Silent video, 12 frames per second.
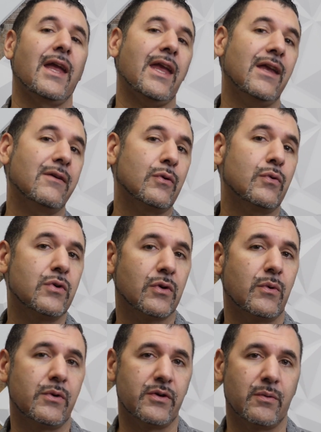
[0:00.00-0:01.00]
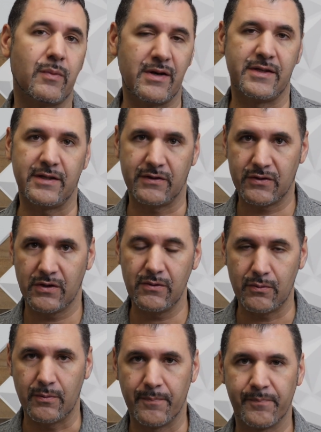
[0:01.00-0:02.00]
and who you're going to rent it
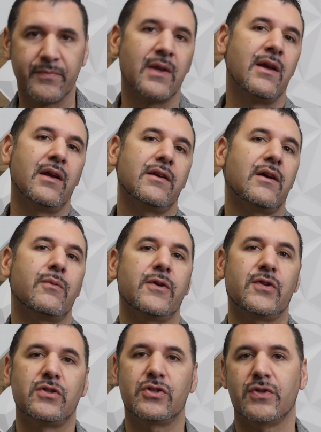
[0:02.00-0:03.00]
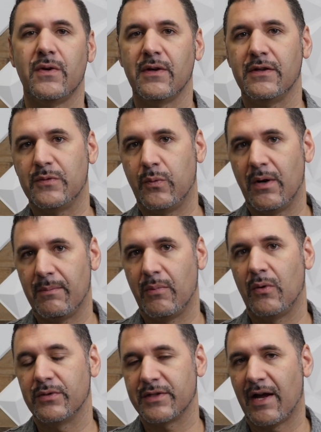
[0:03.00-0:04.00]
to. Now with insurance, what
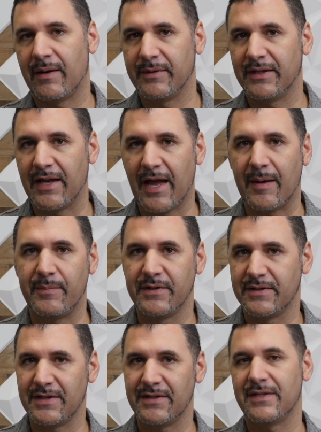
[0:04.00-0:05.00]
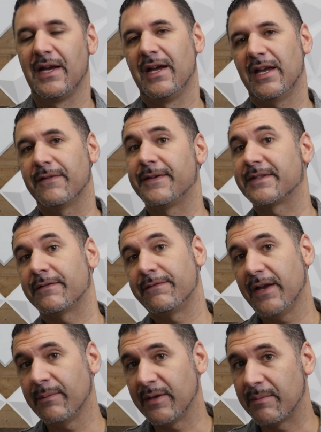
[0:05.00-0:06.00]
most commonly happens is if it's a
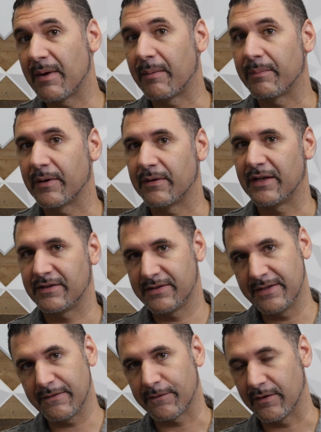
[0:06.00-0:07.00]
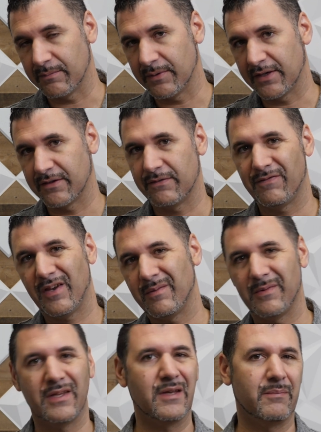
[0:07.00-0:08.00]
family member, that's different, because
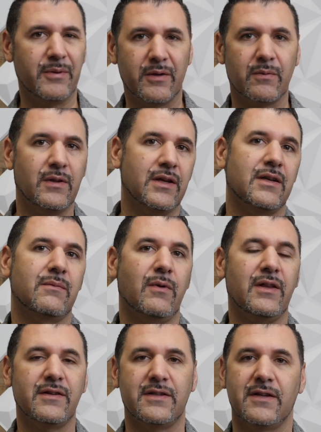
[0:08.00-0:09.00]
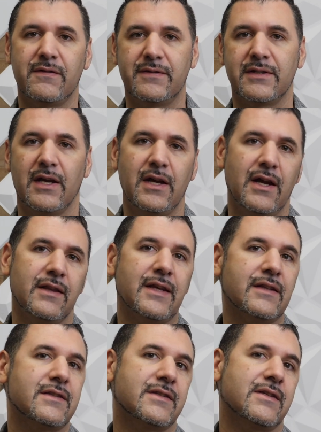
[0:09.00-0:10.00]
family and blood related relatives,
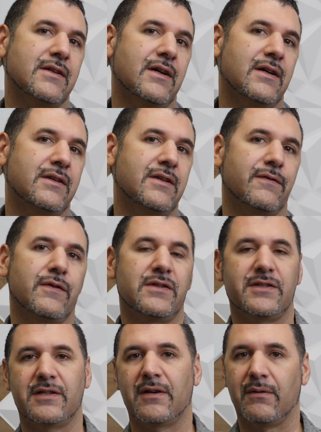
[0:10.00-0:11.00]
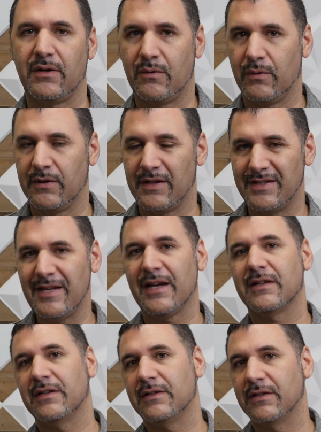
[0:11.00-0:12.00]
that's a different scenario where they
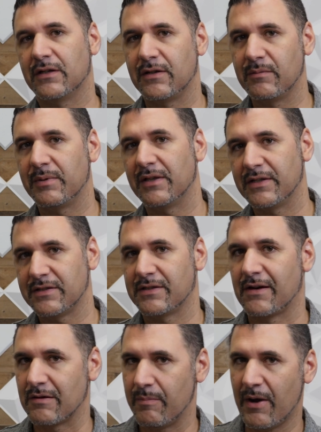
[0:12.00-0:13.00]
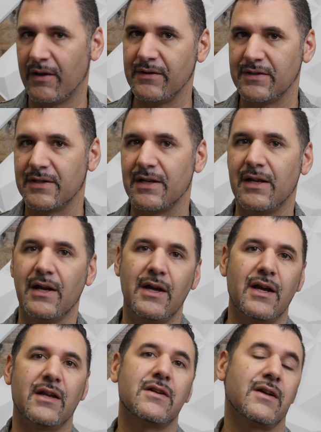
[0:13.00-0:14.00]
technically could be listed on your policy
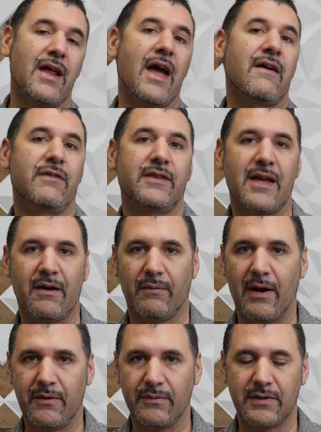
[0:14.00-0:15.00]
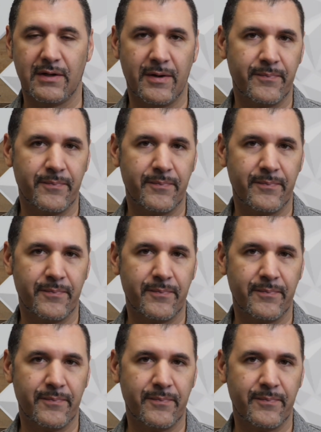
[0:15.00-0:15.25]
and you can have it that route.